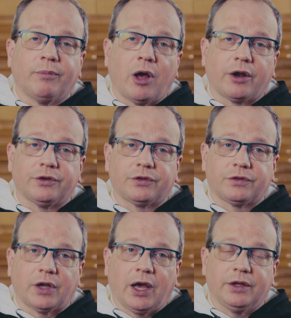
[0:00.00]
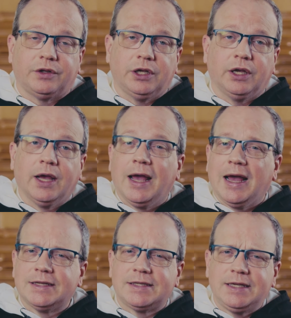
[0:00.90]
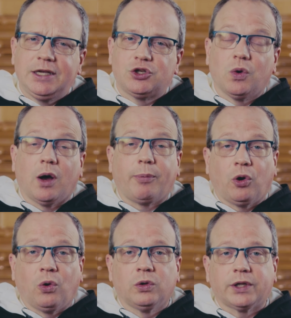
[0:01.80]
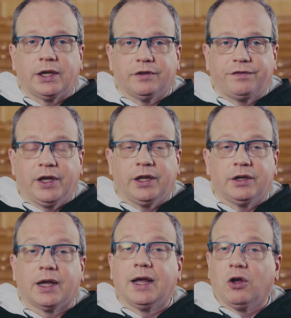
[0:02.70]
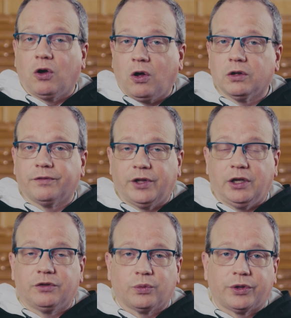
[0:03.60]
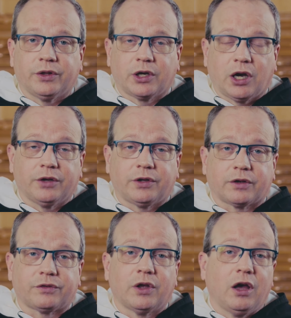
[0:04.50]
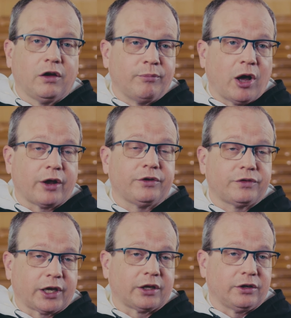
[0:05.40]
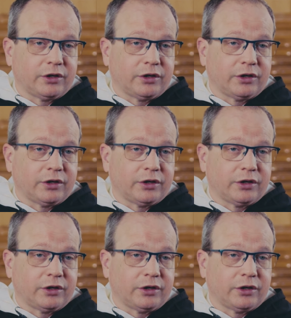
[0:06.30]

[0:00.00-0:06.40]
modern society and seek to uphold and defend all of these within the context of modern secular